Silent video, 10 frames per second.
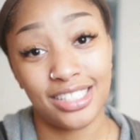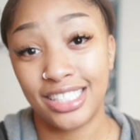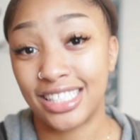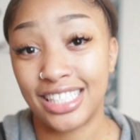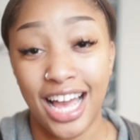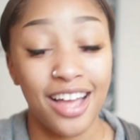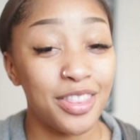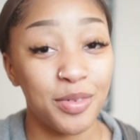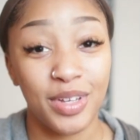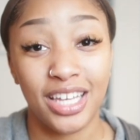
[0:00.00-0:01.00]
She is
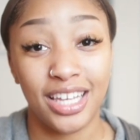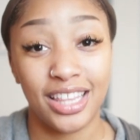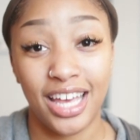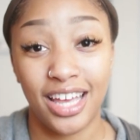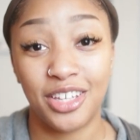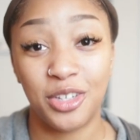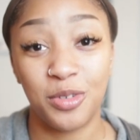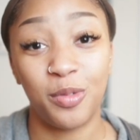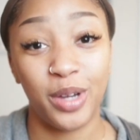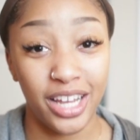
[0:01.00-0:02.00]
not the wig that
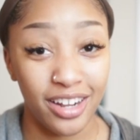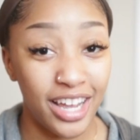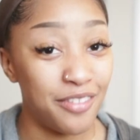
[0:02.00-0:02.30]
you wear